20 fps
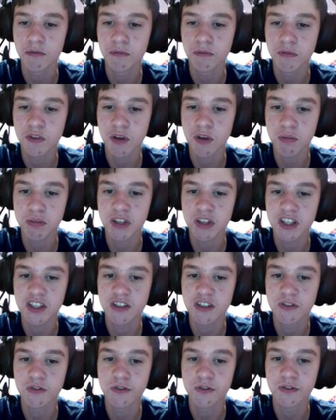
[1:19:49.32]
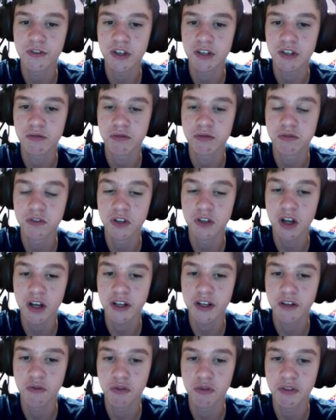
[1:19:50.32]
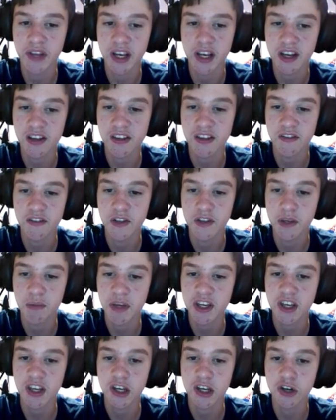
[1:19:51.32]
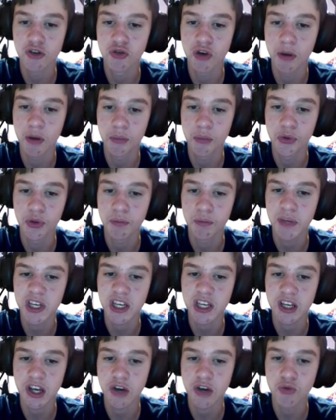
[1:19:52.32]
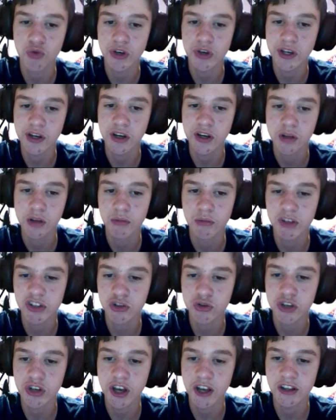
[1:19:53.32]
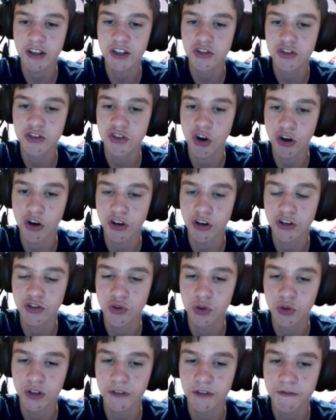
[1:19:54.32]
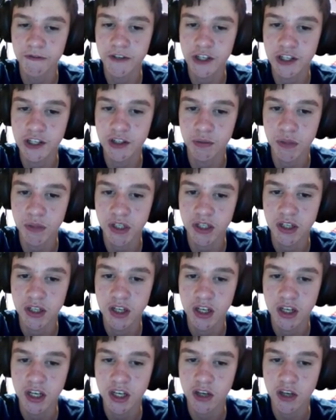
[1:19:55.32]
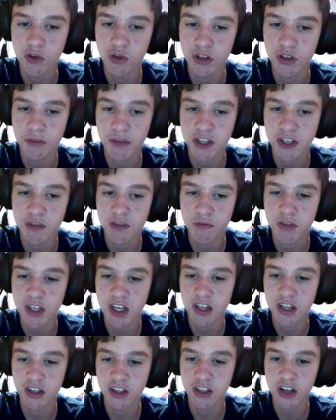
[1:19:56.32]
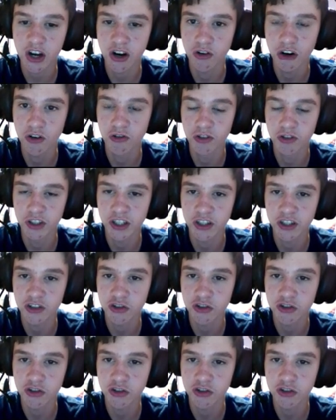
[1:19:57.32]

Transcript: The place is fl flooded with negativity, making it crumble, making it weak. That's okay. This darkness only feeds me. It only makes me and the Terrorlings